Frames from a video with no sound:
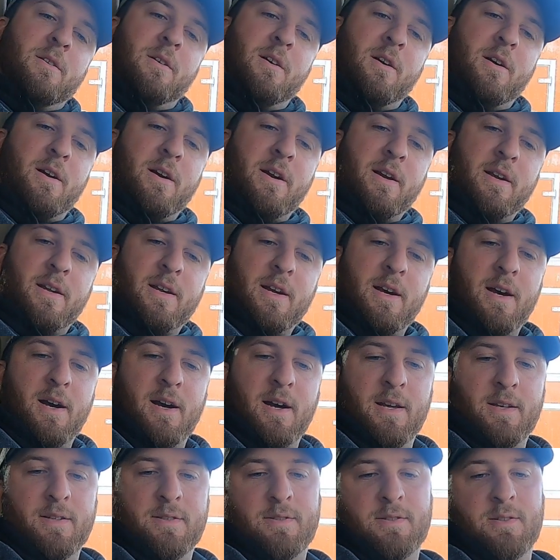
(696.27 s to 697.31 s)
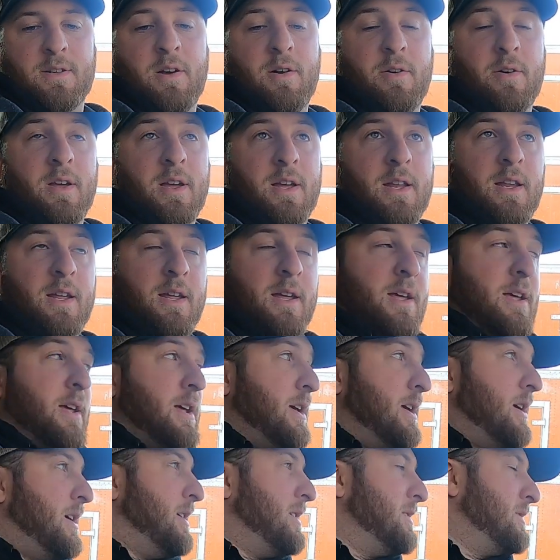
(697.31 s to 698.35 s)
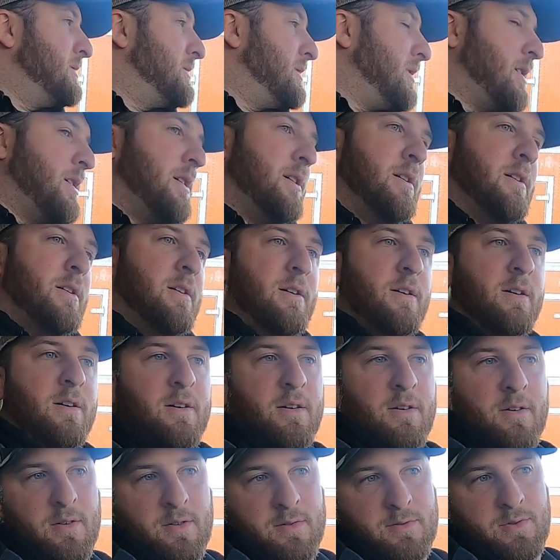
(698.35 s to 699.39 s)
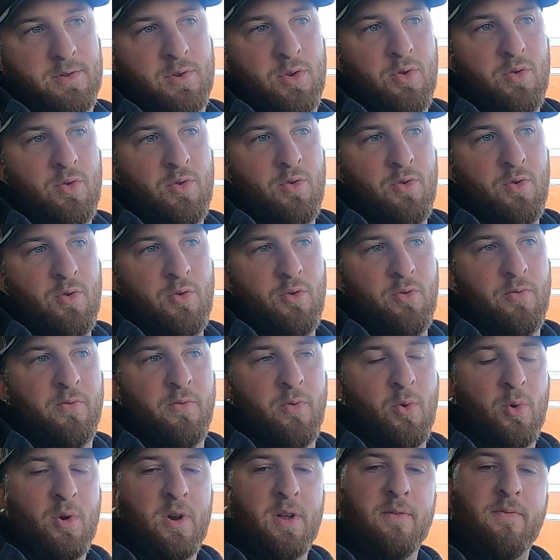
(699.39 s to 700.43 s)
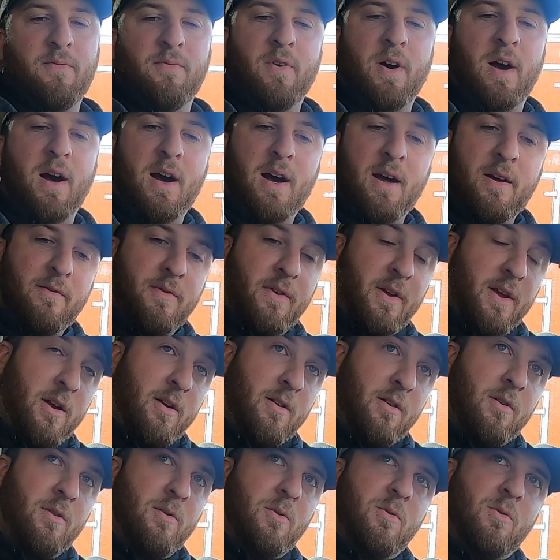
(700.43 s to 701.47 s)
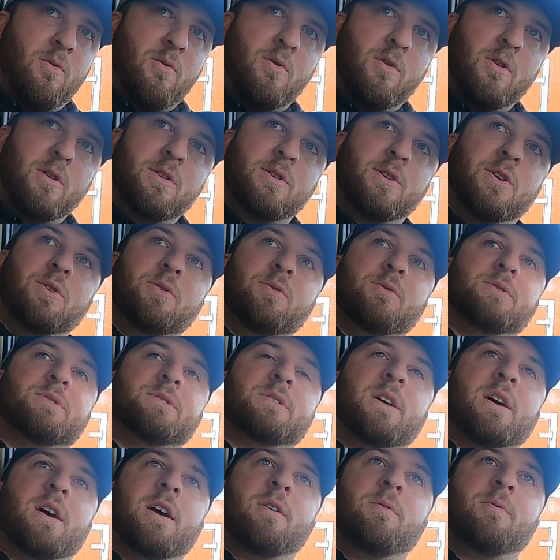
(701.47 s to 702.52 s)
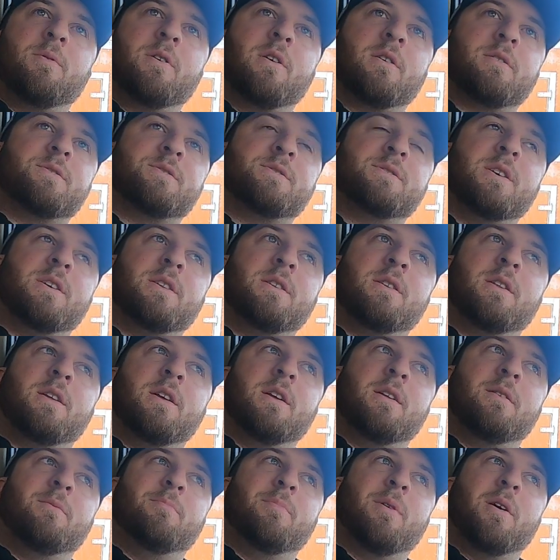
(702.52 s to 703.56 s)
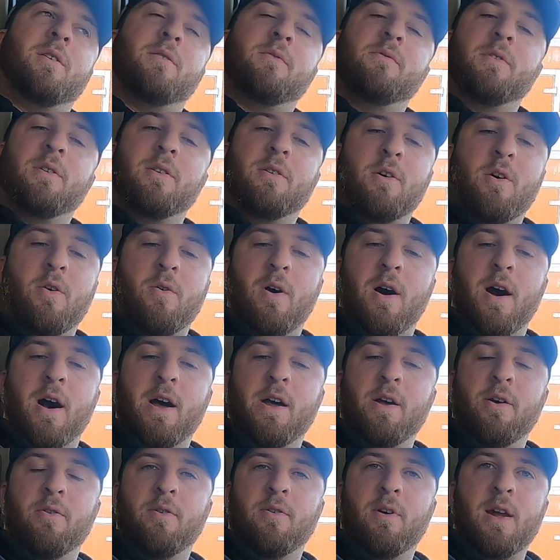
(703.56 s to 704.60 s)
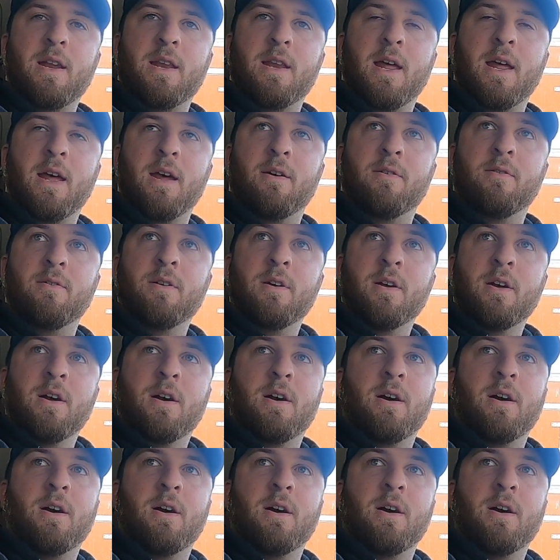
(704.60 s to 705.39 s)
Alright guys, so it is 2:45 here on Tuesday. We are sitting in Belleville, Ohio right now.